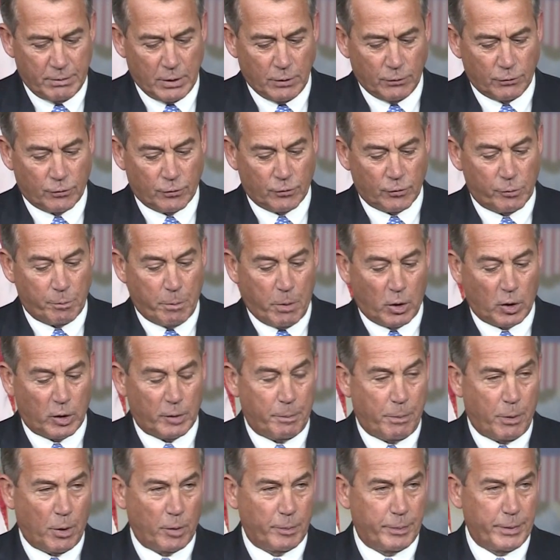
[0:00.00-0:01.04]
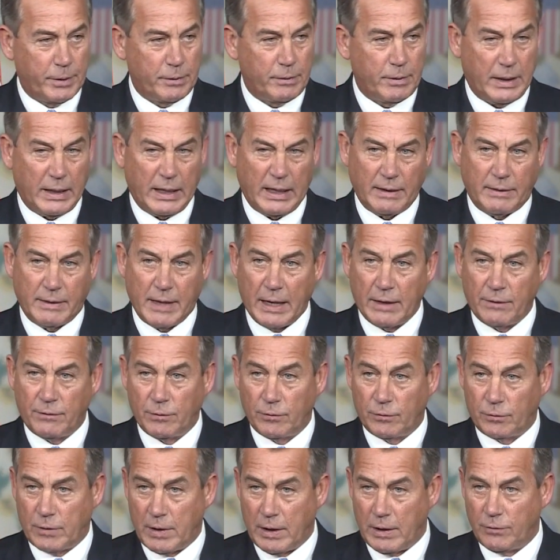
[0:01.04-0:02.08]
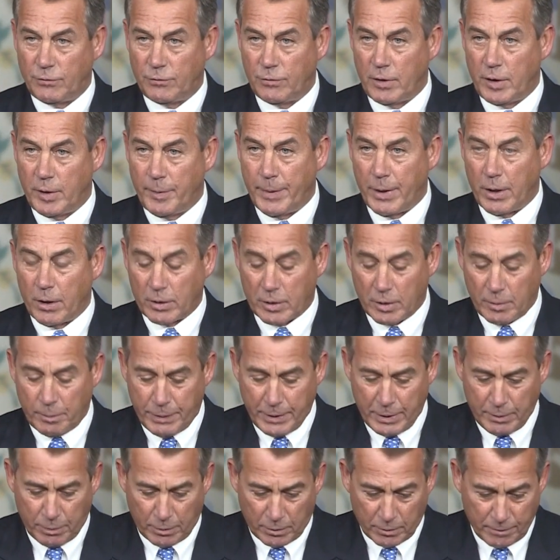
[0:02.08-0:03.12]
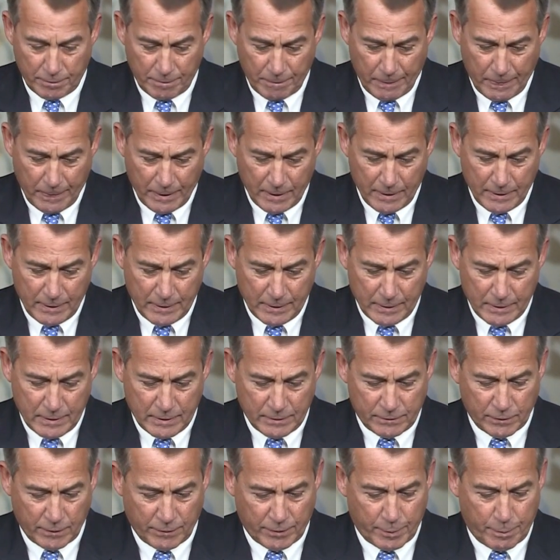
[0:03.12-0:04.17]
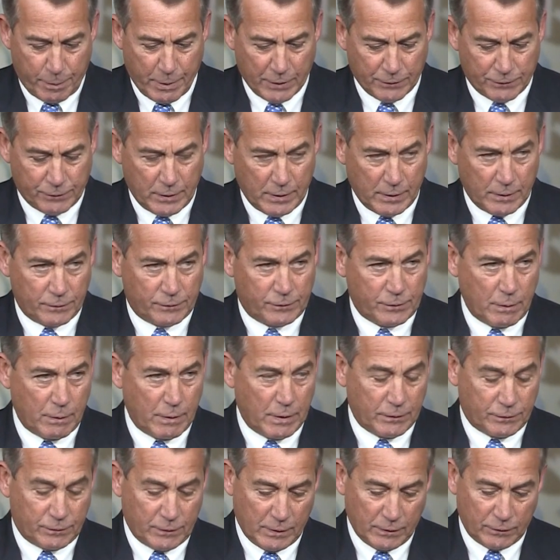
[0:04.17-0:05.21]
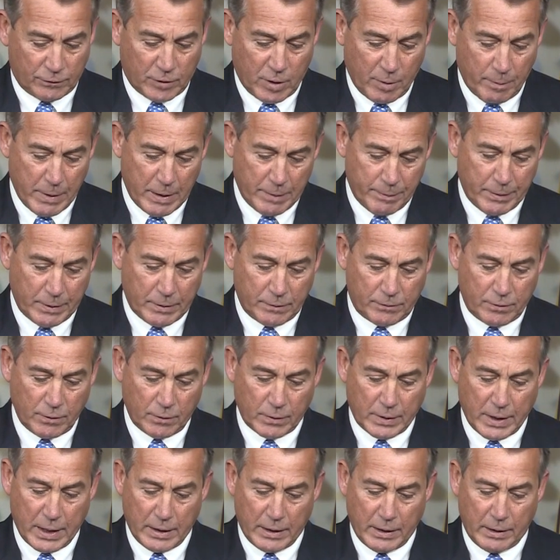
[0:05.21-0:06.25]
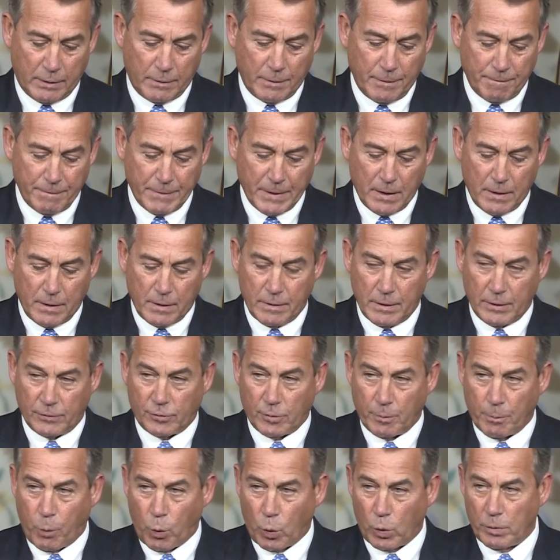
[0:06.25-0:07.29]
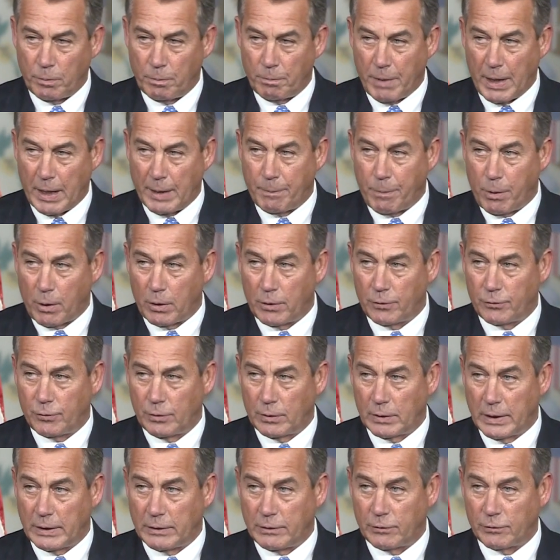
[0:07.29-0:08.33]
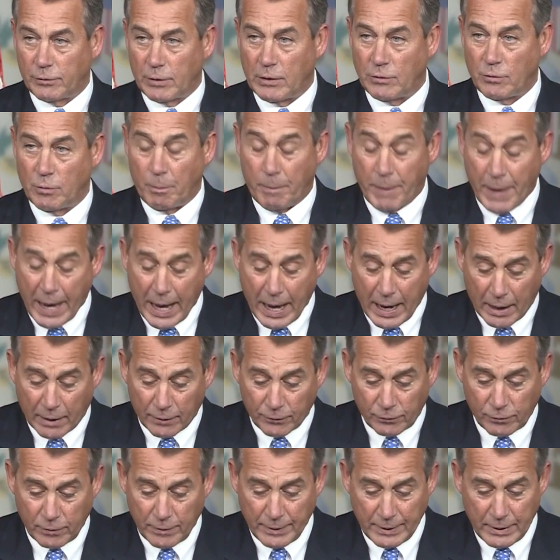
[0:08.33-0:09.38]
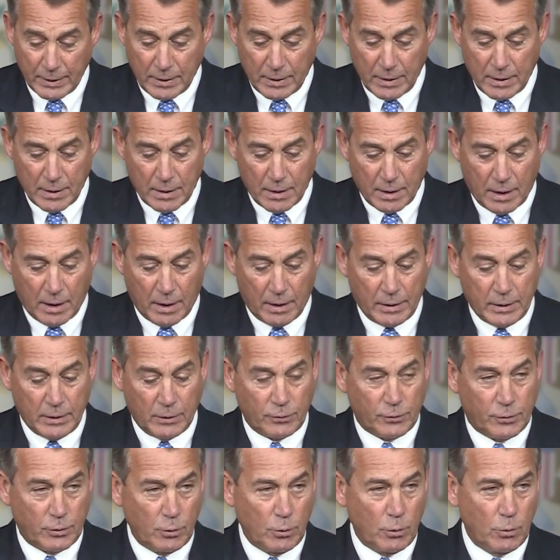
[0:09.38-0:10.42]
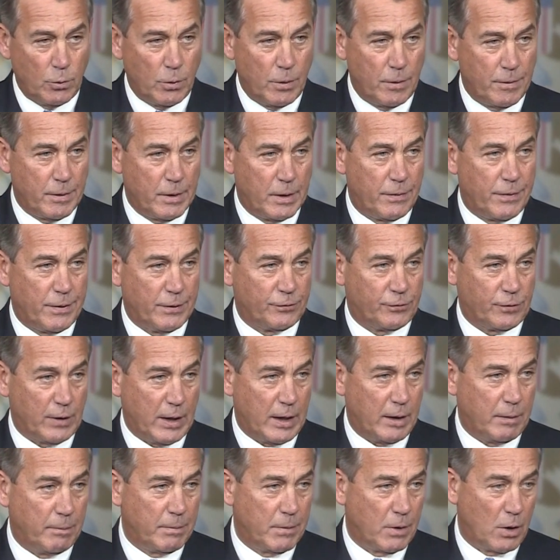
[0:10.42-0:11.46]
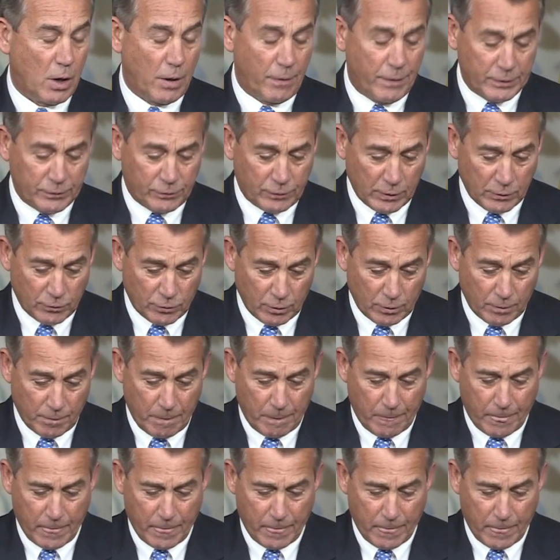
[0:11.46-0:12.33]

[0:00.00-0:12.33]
he uses his bully pulpit, and he takes his case to the American people. So if the president is serious in his commitment to getting this important bipartisan legislation passed, he'll do the same on this issue.